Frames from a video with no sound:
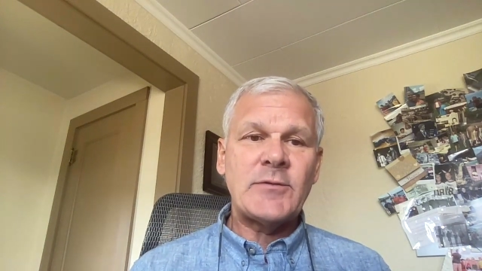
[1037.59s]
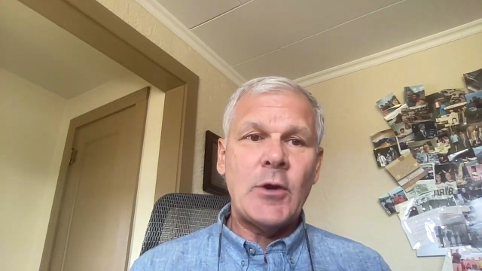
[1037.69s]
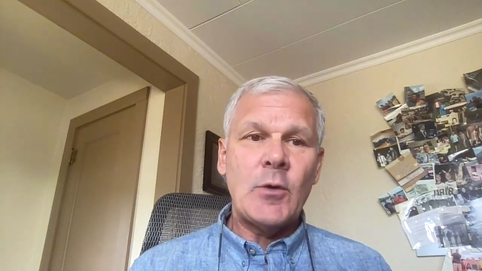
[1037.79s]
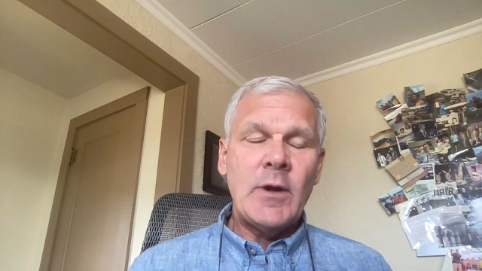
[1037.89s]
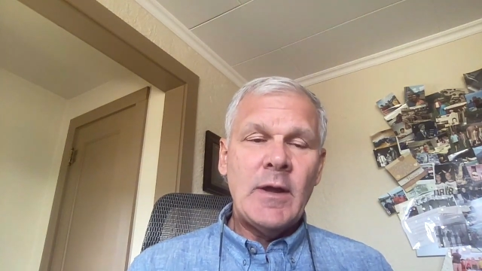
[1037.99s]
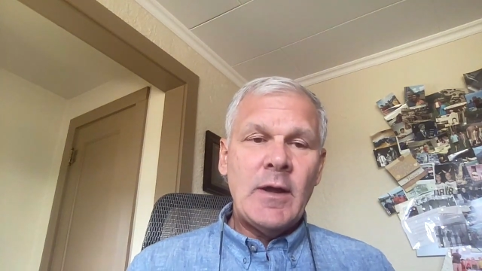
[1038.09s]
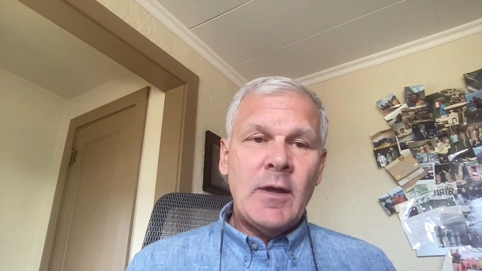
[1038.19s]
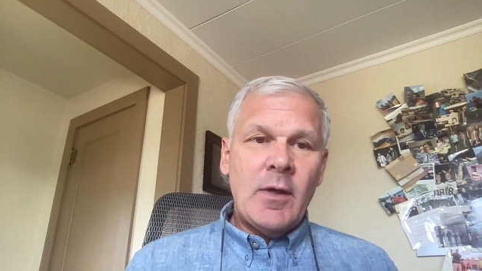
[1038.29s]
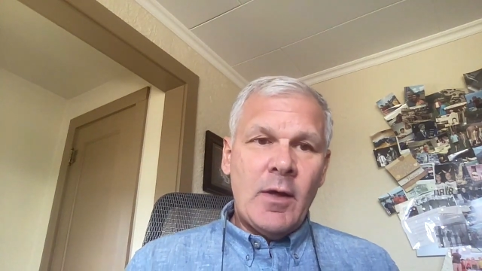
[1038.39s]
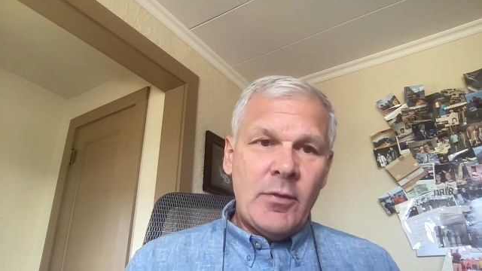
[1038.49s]
So
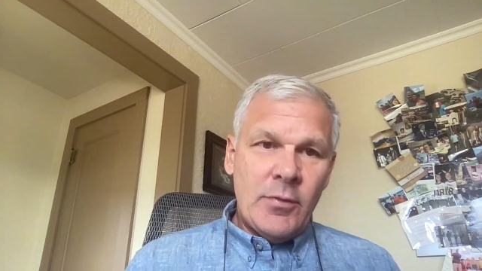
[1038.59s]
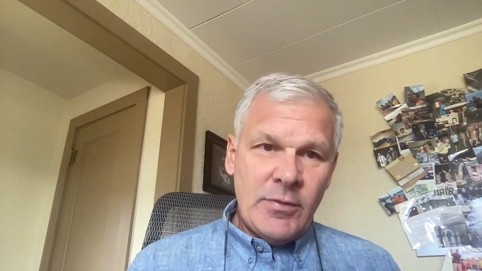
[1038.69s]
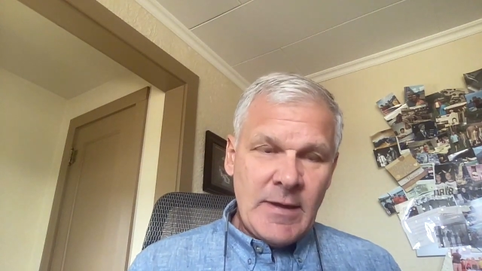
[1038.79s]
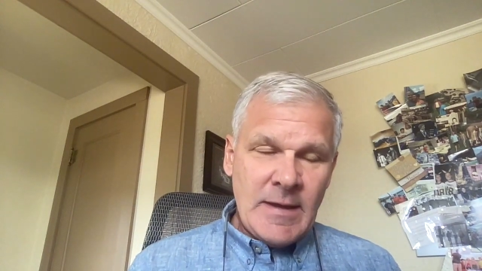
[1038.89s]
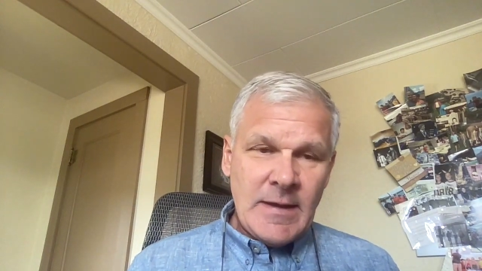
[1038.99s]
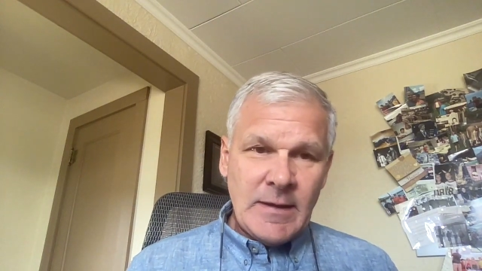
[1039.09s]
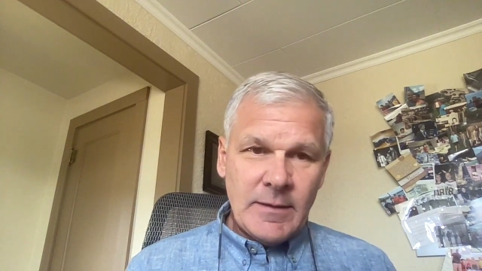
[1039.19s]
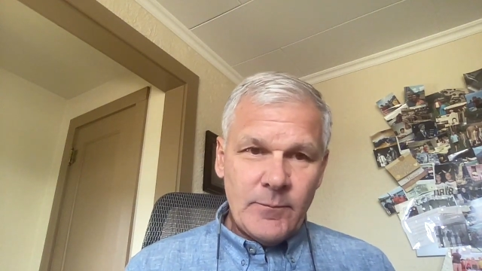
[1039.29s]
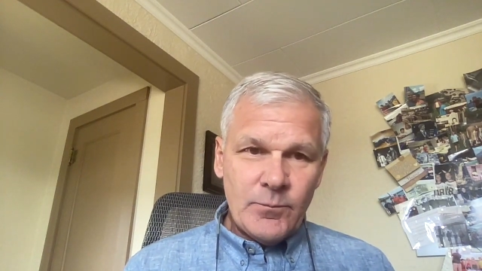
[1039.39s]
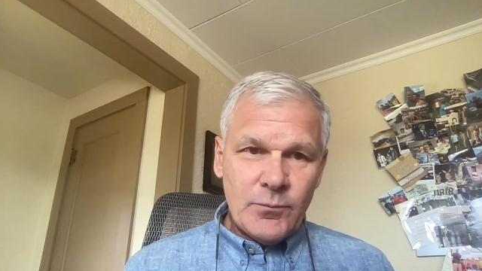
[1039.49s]
the
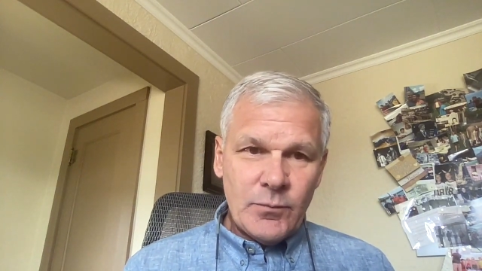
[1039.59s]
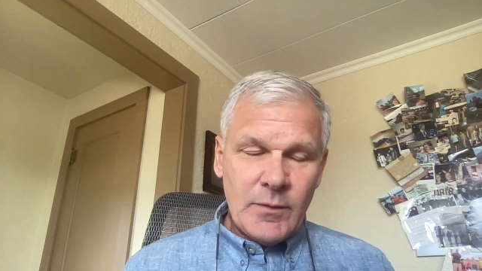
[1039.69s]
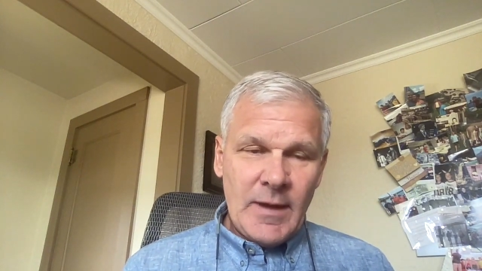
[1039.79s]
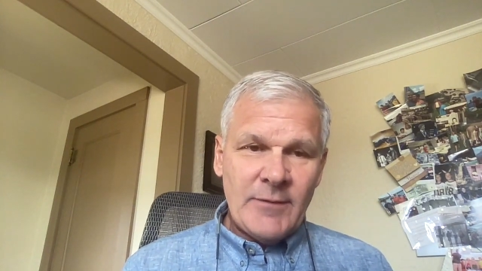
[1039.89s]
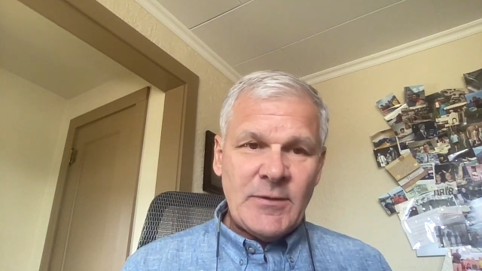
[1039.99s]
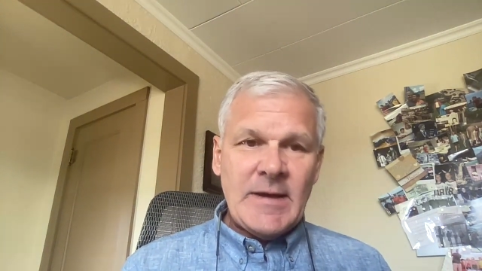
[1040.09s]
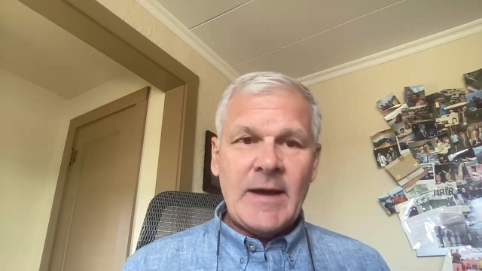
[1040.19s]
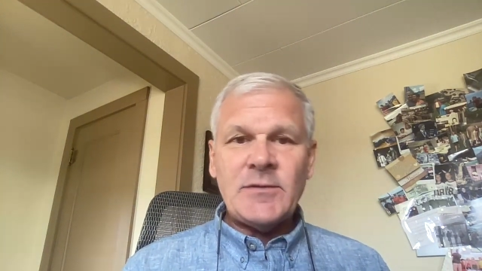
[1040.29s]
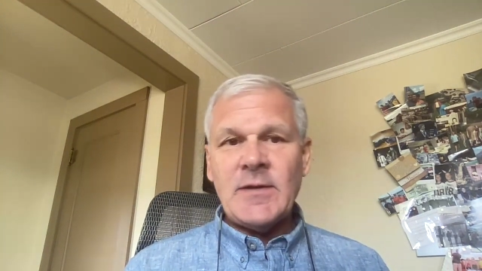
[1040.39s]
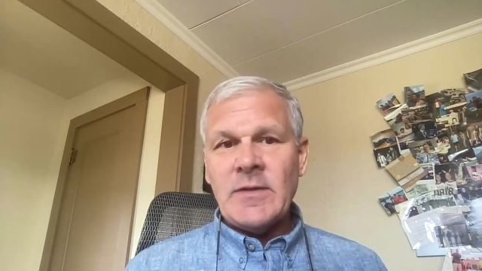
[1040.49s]

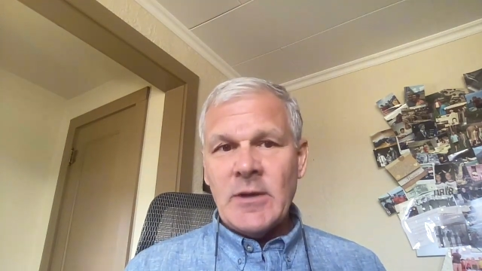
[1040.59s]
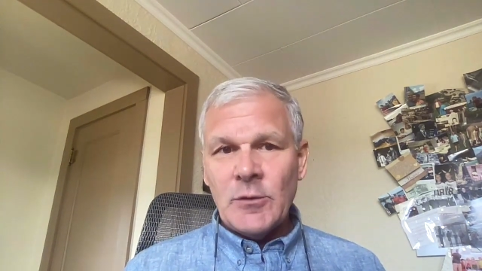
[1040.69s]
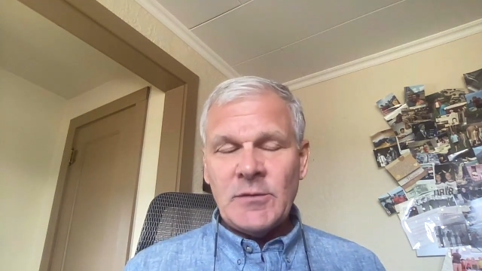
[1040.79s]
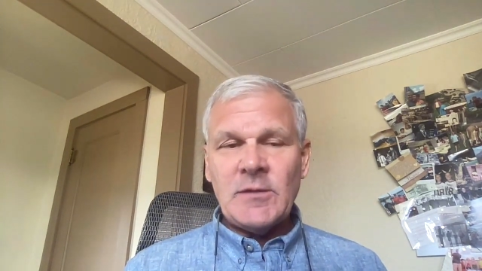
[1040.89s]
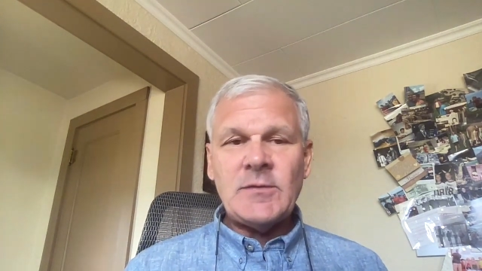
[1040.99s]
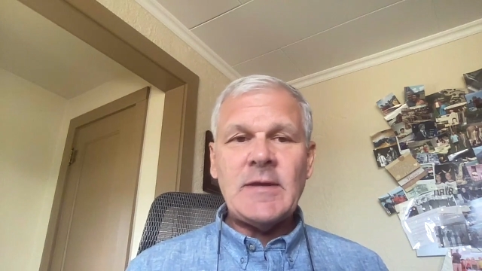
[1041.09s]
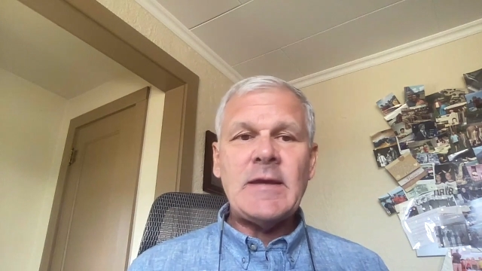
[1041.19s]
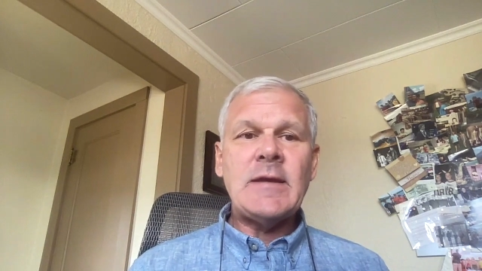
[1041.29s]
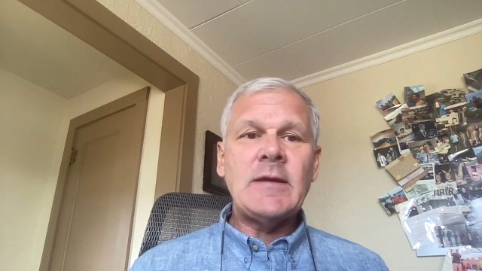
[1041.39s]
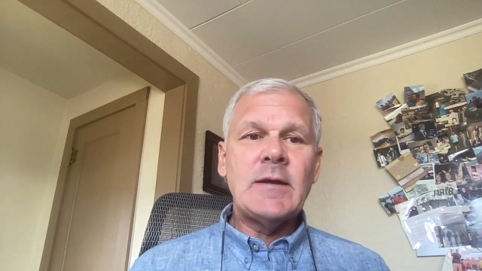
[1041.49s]
FDIC, the
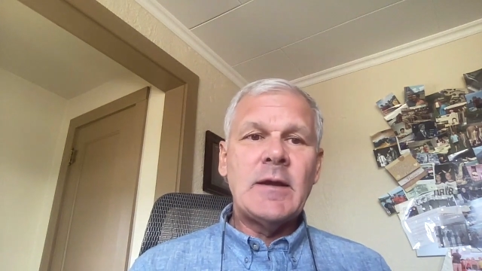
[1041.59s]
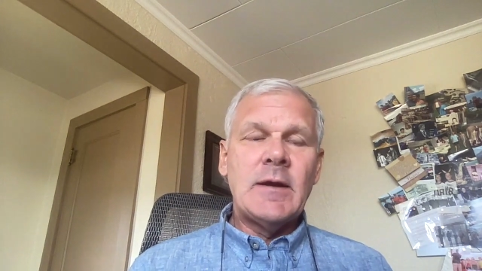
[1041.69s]
OCC